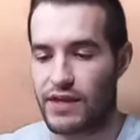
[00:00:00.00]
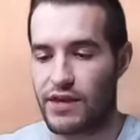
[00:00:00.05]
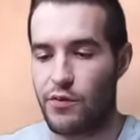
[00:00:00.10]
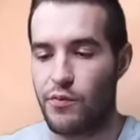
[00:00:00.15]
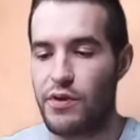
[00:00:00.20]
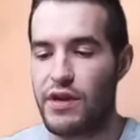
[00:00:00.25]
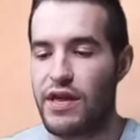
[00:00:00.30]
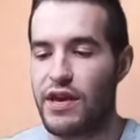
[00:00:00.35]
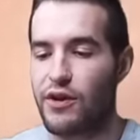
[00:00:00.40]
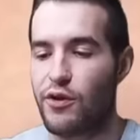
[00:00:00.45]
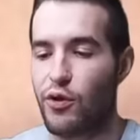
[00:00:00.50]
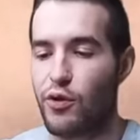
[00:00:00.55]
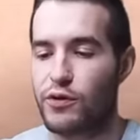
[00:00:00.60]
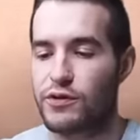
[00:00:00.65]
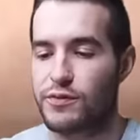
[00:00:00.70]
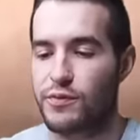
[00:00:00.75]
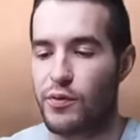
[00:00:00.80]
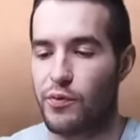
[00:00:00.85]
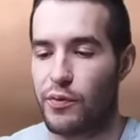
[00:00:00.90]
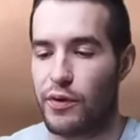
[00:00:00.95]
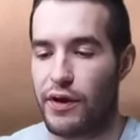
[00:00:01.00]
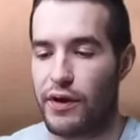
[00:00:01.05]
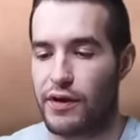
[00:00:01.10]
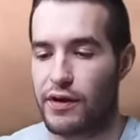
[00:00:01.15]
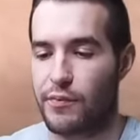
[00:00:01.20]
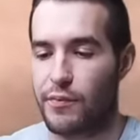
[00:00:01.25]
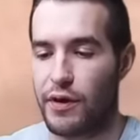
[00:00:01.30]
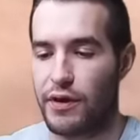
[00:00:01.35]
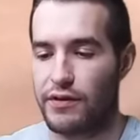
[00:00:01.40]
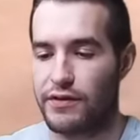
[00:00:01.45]
Can we get an ultimate rare?
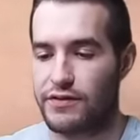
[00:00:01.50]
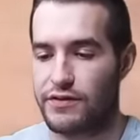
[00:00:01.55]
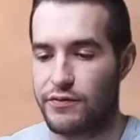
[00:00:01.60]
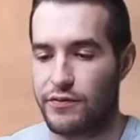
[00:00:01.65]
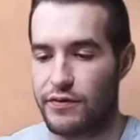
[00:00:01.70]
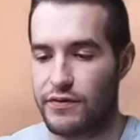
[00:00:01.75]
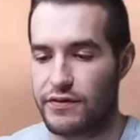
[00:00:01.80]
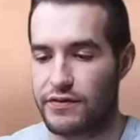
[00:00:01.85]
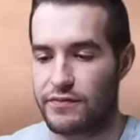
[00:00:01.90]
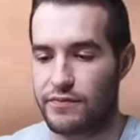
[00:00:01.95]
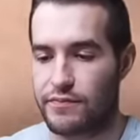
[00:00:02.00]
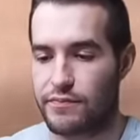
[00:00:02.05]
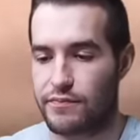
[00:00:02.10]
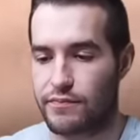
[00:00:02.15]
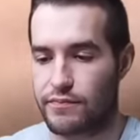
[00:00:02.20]
Come on, let's do this.